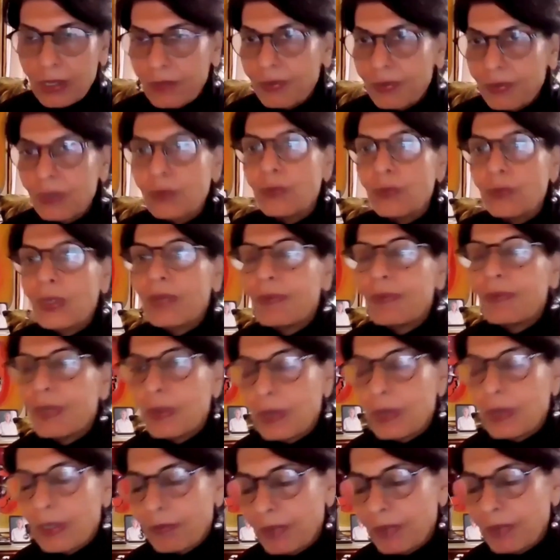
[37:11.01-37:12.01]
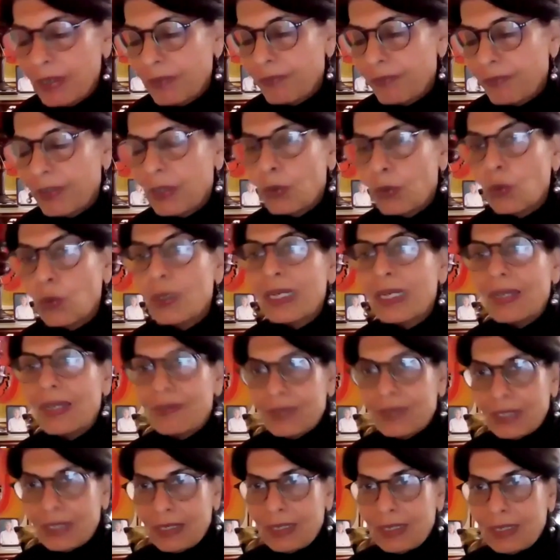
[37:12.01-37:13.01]
Even if we don't
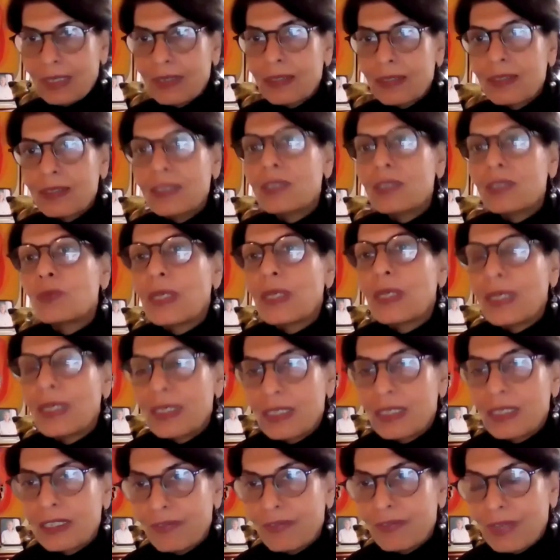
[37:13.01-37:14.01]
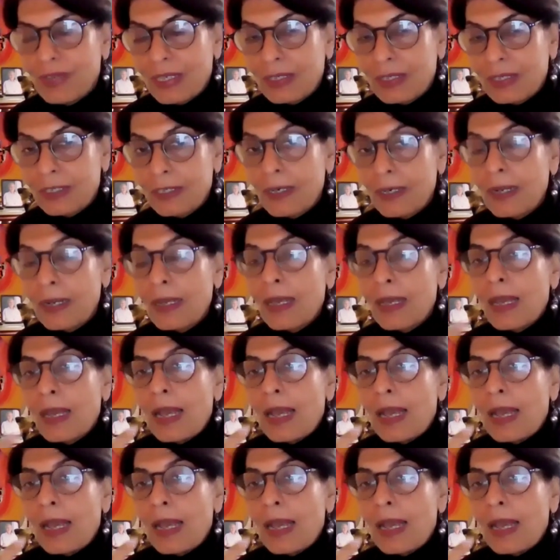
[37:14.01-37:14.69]
have celiac disease, we are getting affected.